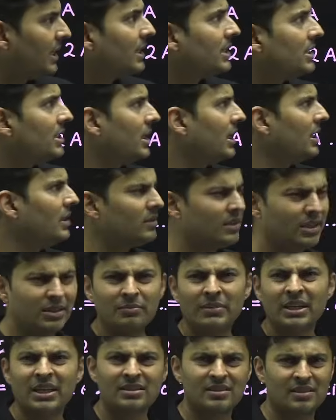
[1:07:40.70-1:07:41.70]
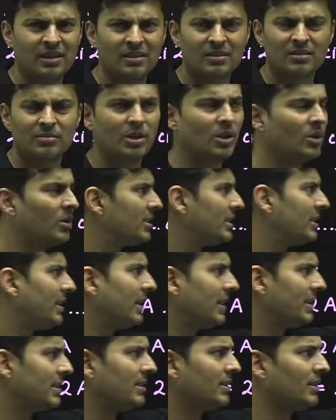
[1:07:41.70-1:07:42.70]
reducing. Makes sense because the
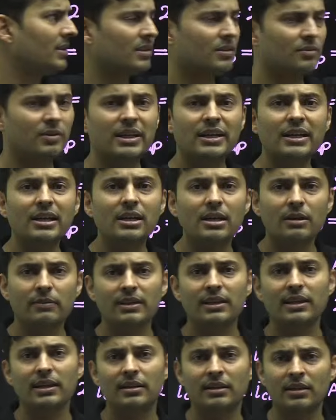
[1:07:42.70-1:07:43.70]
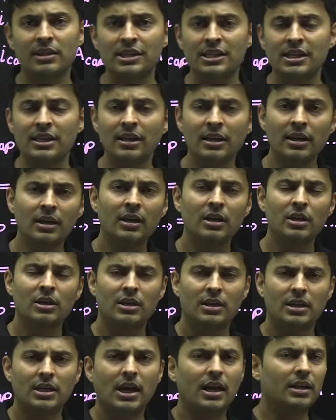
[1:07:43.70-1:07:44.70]
resistors will eat away the energy.
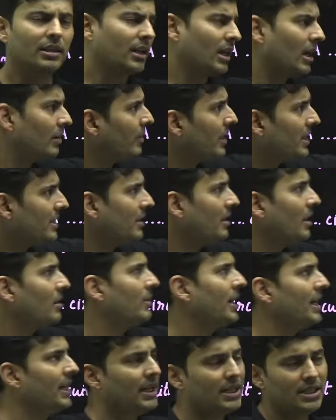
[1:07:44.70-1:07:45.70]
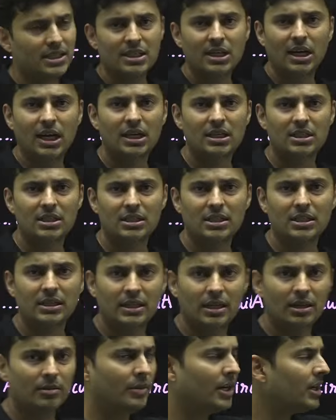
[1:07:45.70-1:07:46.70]
Yeah, the capacitor might get charged little
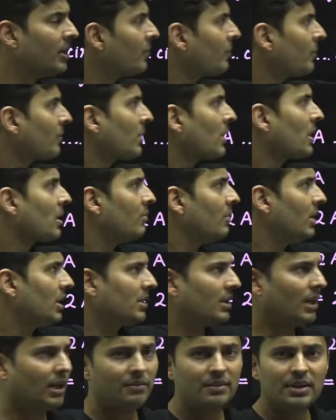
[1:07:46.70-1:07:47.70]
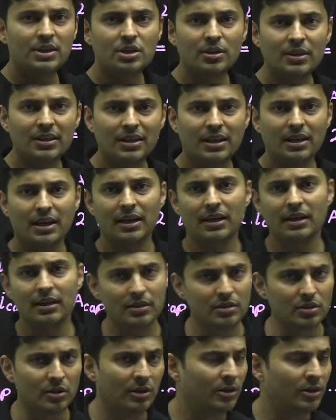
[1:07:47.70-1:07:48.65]
bit, but eventually the current is going to